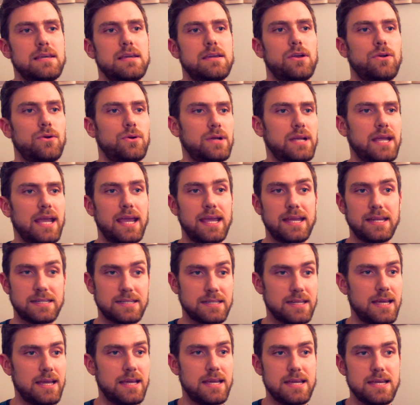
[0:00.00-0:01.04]
create
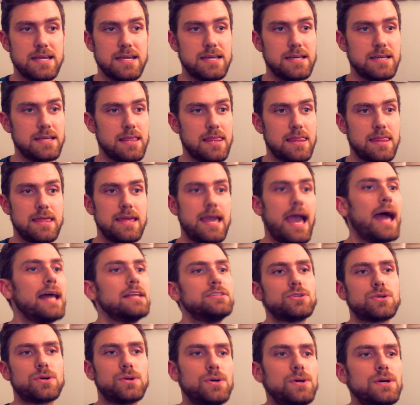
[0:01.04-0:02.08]
a
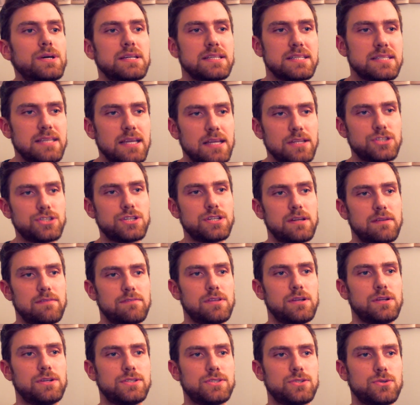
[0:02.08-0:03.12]
theatrical extension
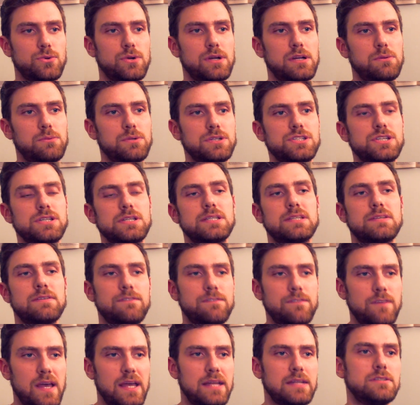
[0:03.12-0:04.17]
of their story, which is
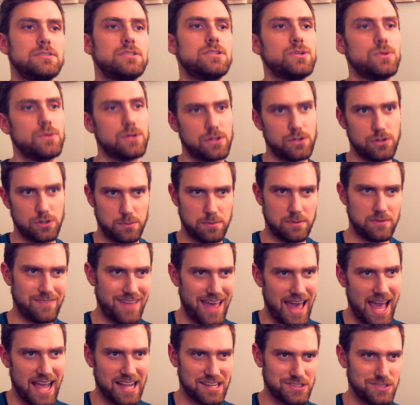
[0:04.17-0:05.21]
fed to a group of
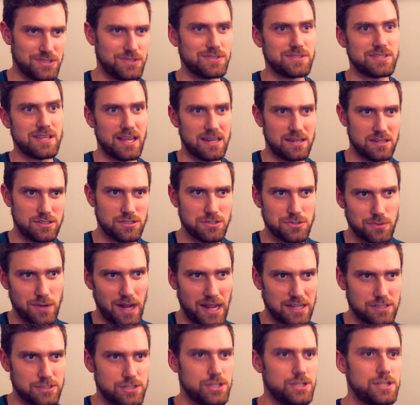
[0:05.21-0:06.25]
actors and a
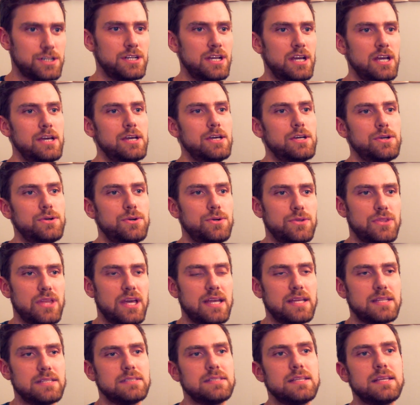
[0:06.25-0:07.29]
director who
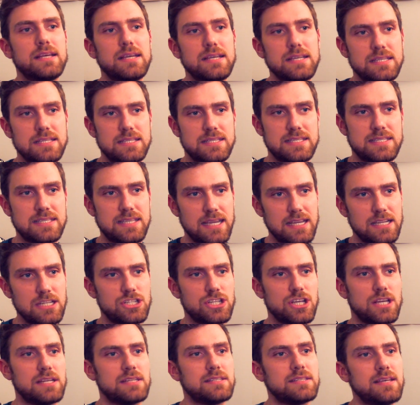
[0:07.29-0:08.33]
then
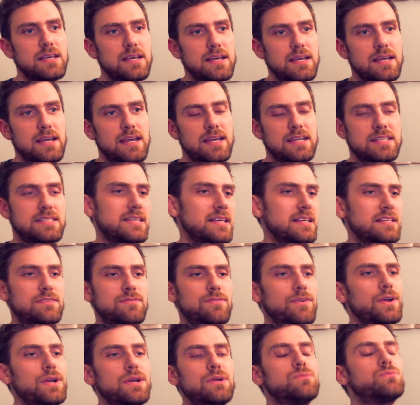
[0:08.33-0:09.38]
stage it. It's, it's
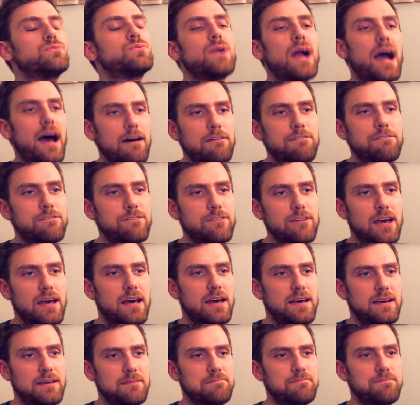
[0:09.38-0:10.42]
very rough,
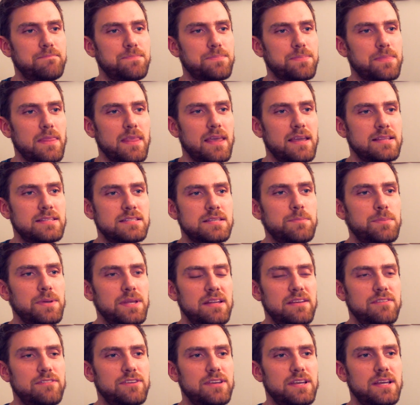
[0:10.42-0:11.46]
um, it's a
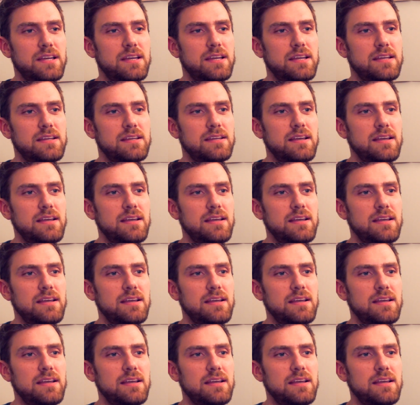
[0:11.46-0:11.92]
bit of a